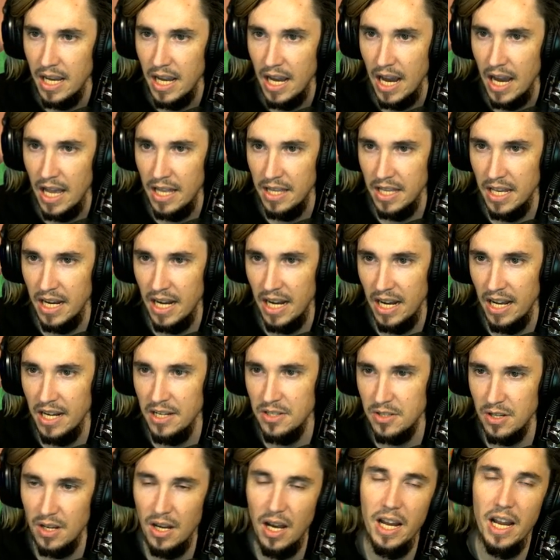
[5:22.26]
And then an
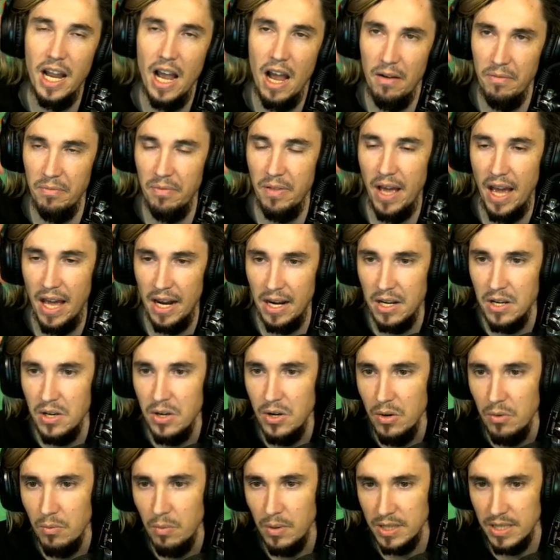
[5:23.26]
ancient... I have that.
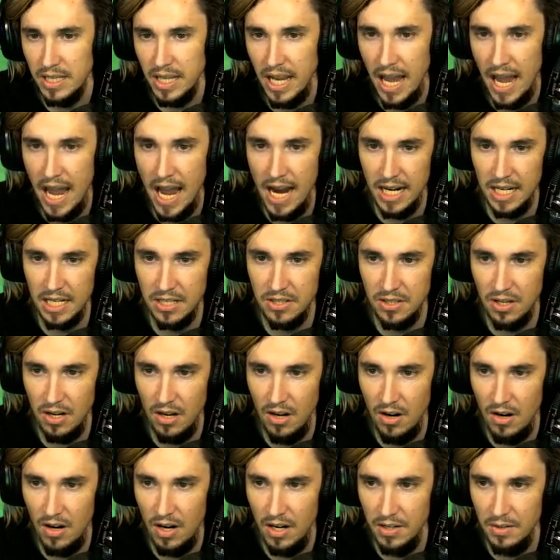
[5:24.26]
What the heck,
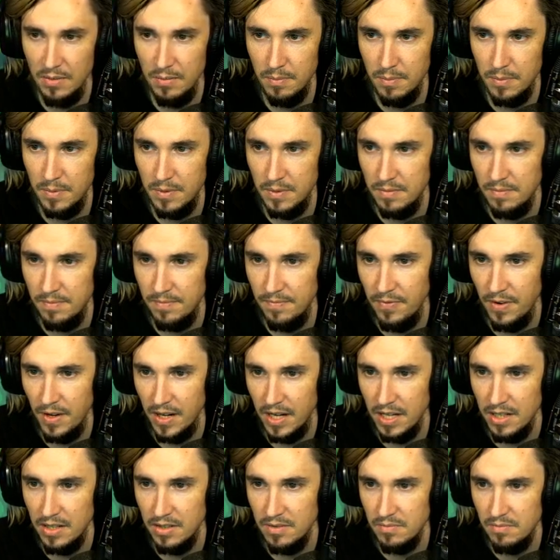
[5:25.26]
Sahara? You
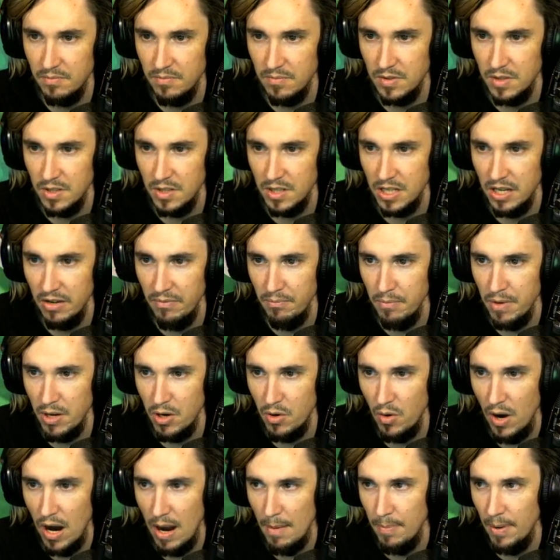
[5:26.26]
freaking giving me
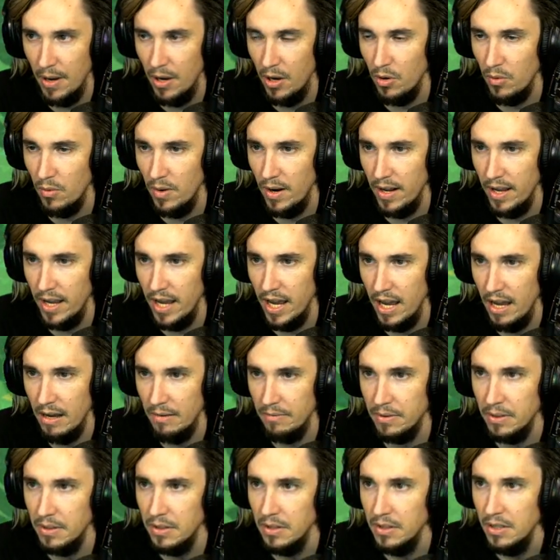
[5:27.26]
crap I already
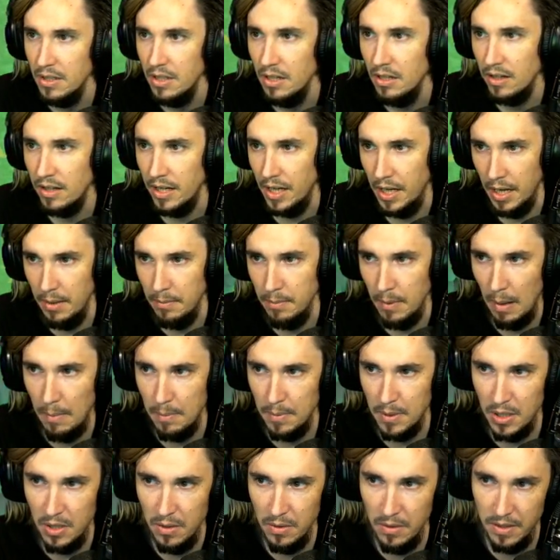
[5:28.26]
have. Okay, I'm, I'm
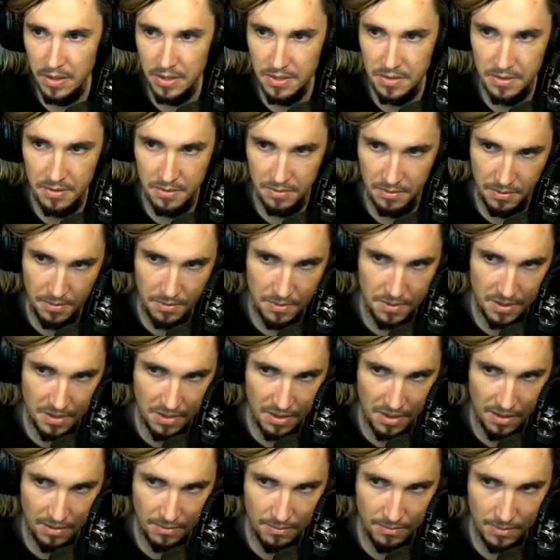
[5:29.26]
curious. Who's in
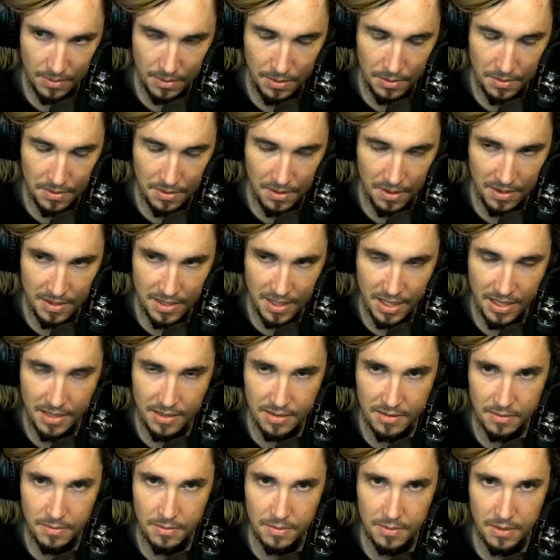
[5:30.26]
our Who's in our tent?
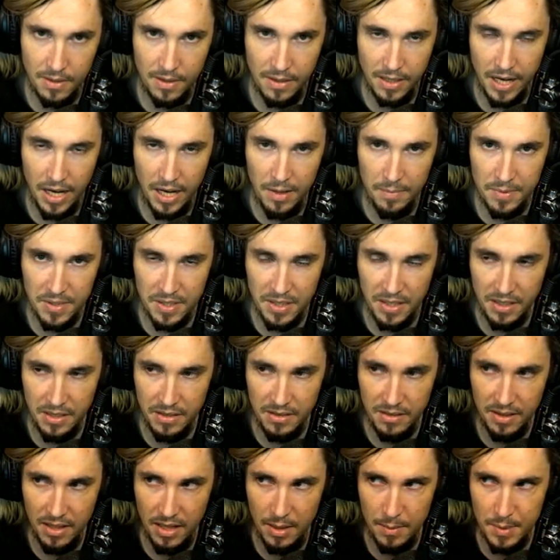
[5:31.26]
Who's in our campsite?
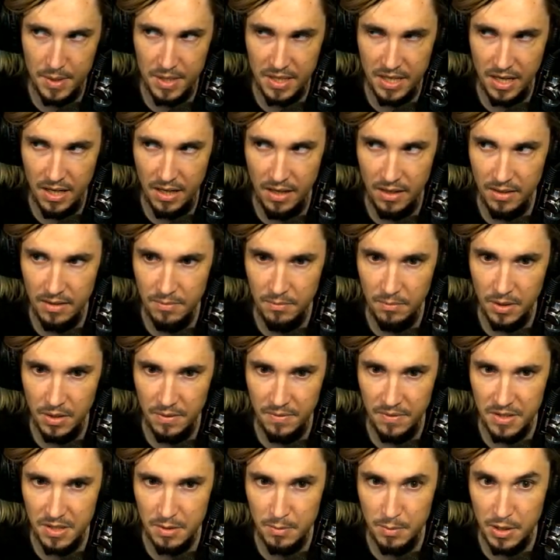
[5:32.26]
I'm scared. What
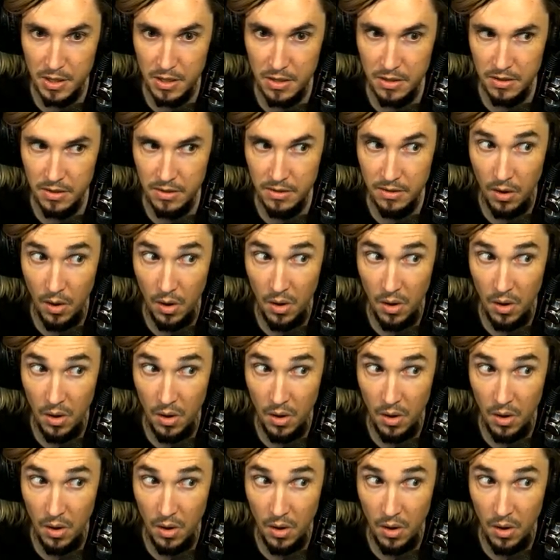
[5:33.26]
if it's somebody good?